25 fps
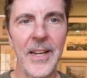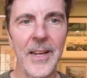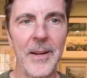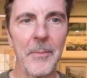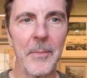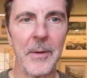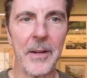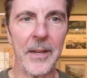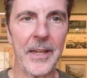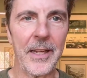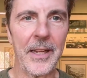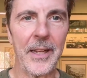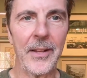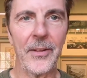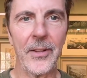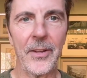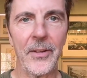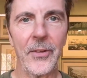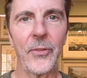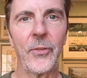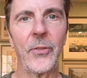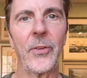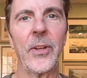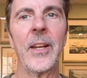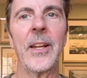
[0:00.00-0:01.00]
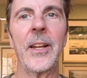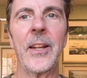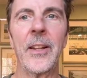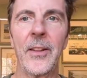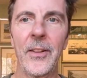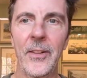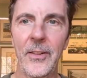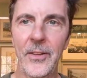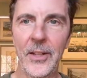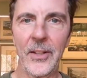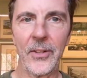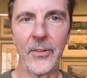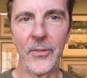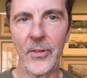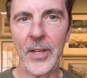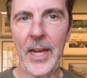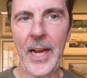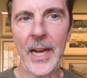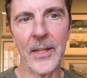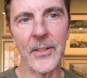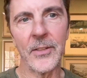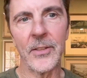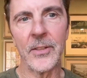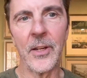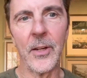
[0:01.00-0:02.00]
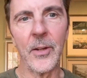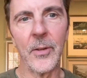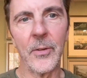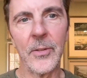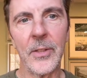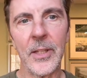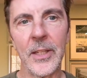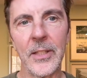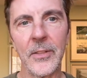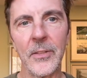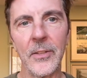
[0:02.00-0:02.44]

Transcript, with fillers: But again, this this tax code says